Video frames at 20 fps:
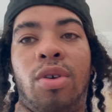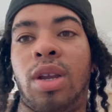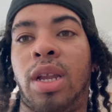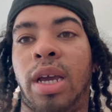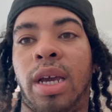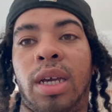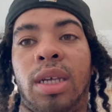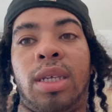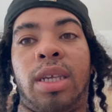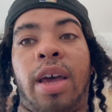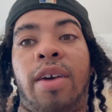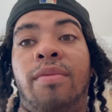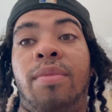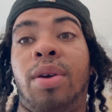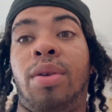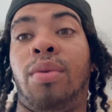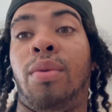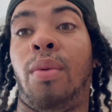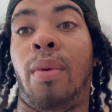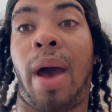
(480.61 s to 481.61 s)
days have
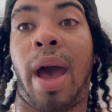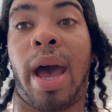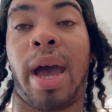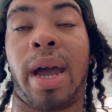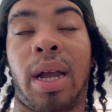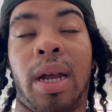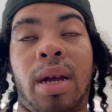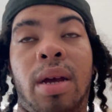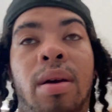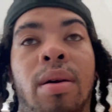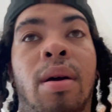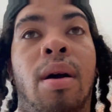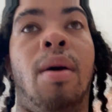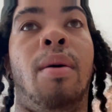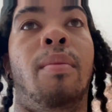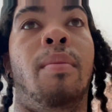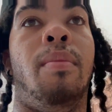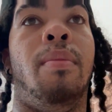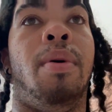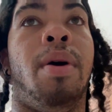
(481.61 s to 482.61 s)
been whack,
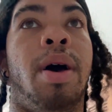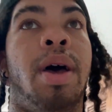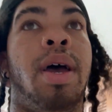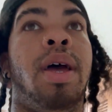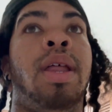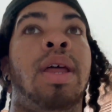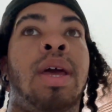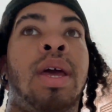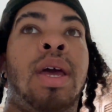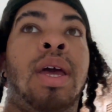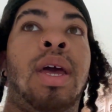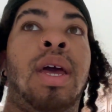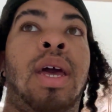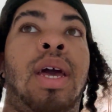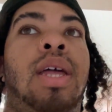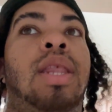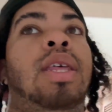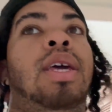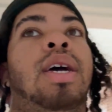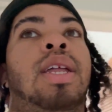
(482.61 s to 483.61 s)
but
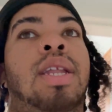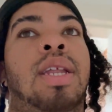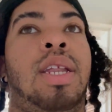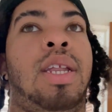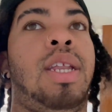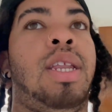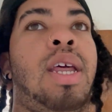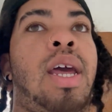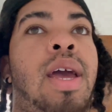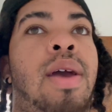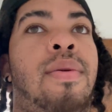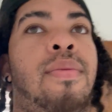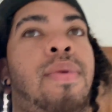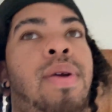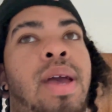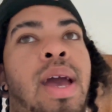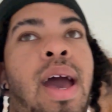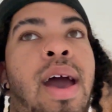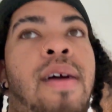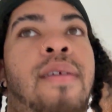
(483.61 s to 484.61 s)
at the end of the day,
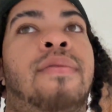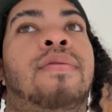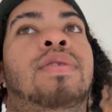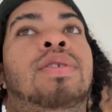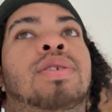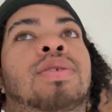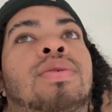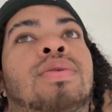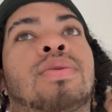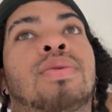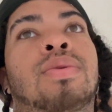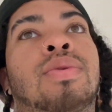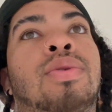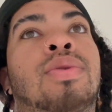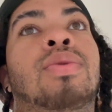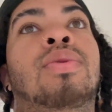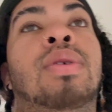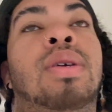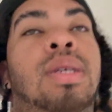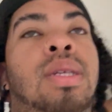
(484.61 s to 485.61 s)
we have to
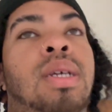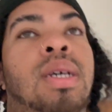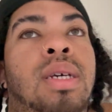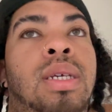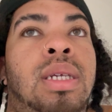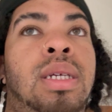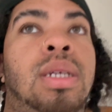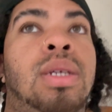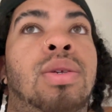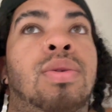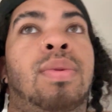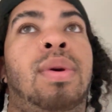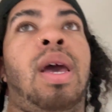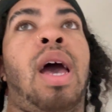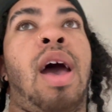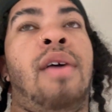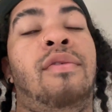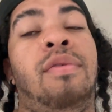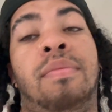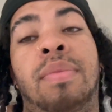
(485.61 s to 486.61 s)
do these things since we
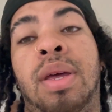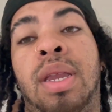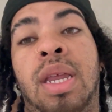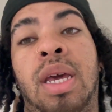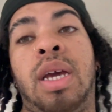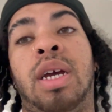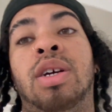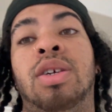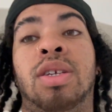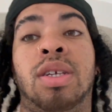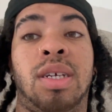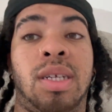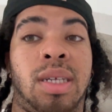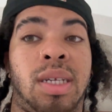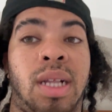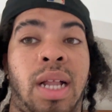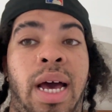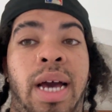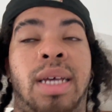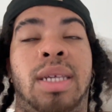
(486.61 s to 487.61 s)
haven't been here since
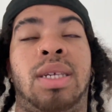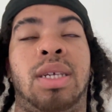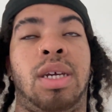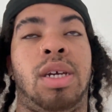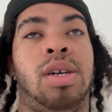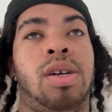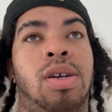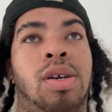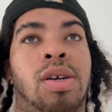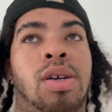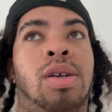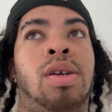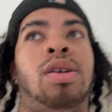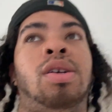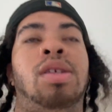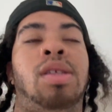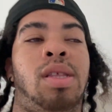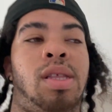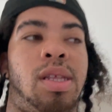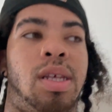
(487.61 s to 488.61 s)
last year,
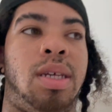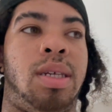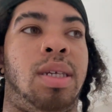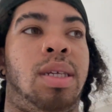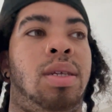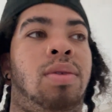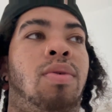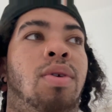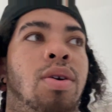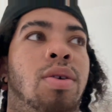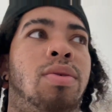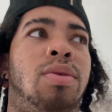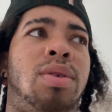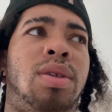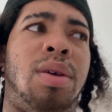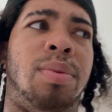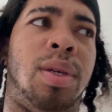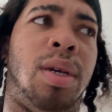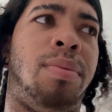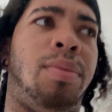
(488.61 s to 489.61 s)

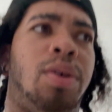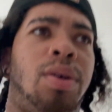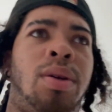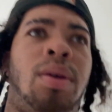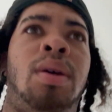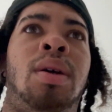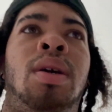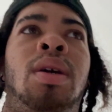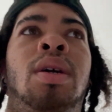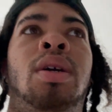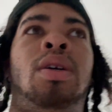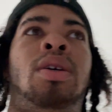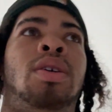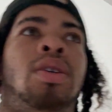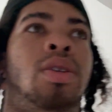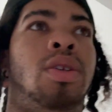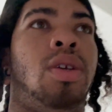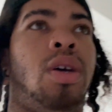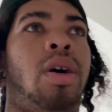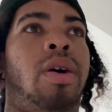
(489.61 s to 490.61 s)
September.
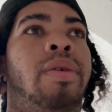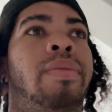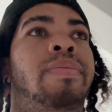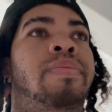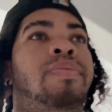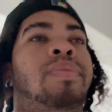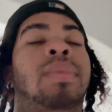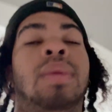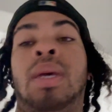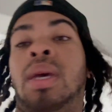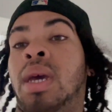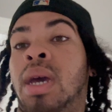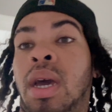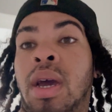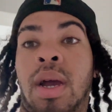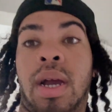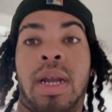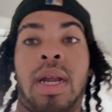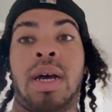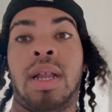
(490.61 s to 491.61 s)
So
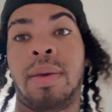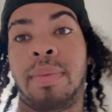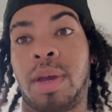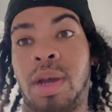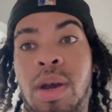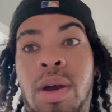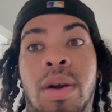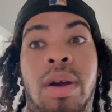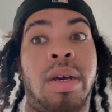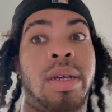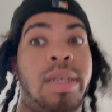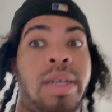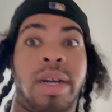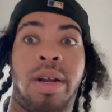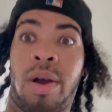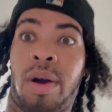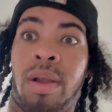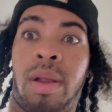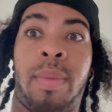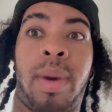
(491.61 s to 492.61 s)
right now, let me go because they're
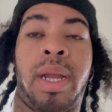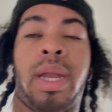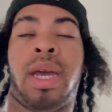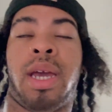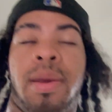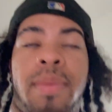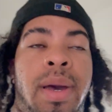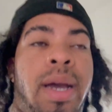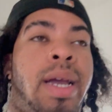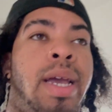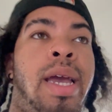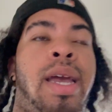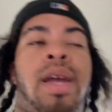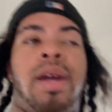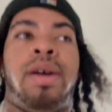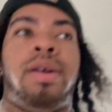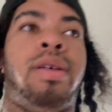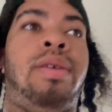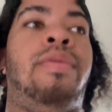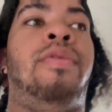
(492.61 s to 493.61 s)
calling my name. I can
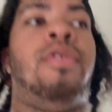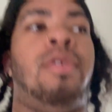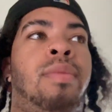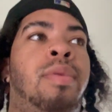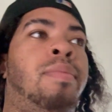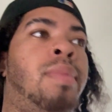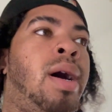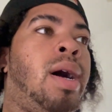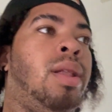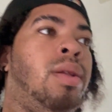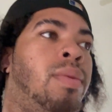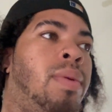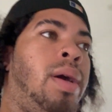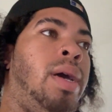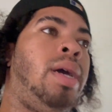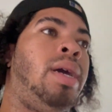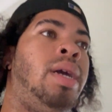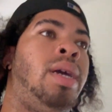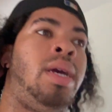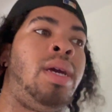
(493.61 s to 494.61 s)
hear them from a mile
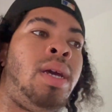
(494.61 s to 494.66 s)
away